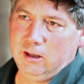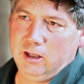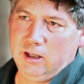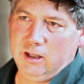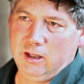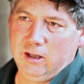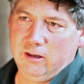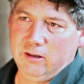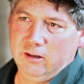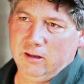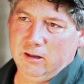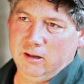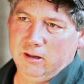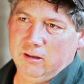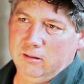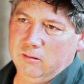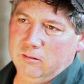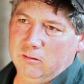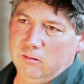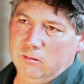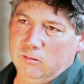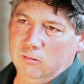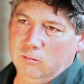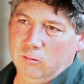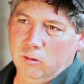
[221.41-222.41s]
anything
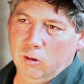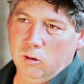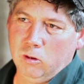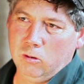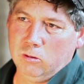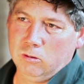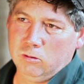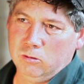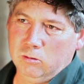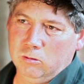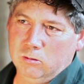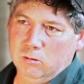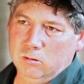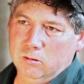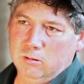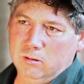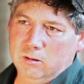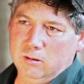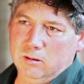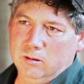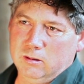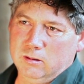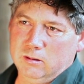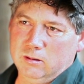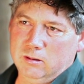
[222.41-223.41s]
wrong or
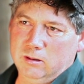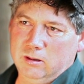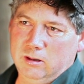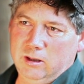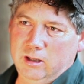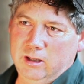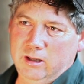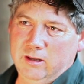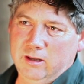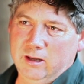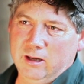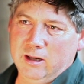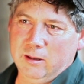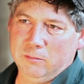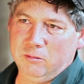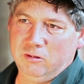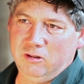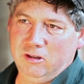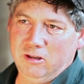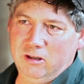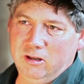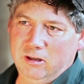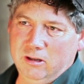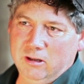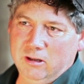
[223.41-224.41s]
anything upsetting